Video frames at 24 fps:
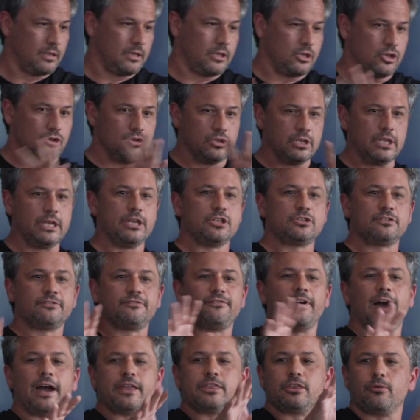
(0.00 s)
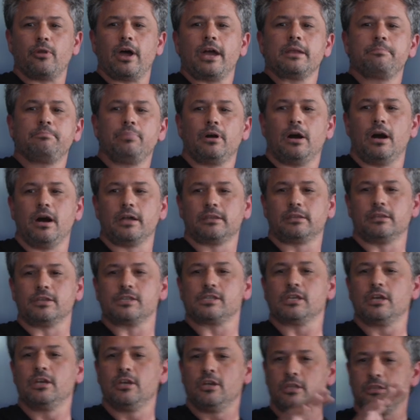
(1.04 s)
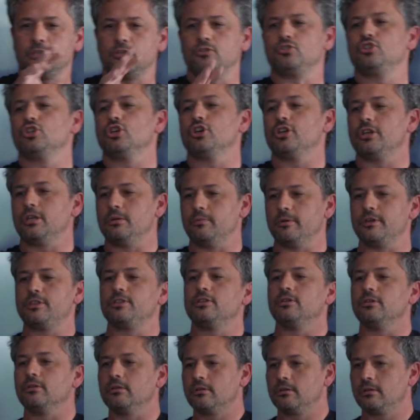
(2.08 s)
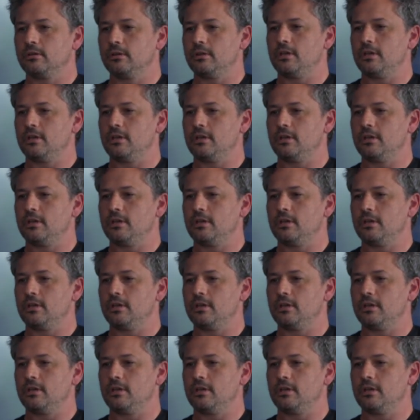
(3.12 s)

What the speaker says: You need to find the right partners to journey with you,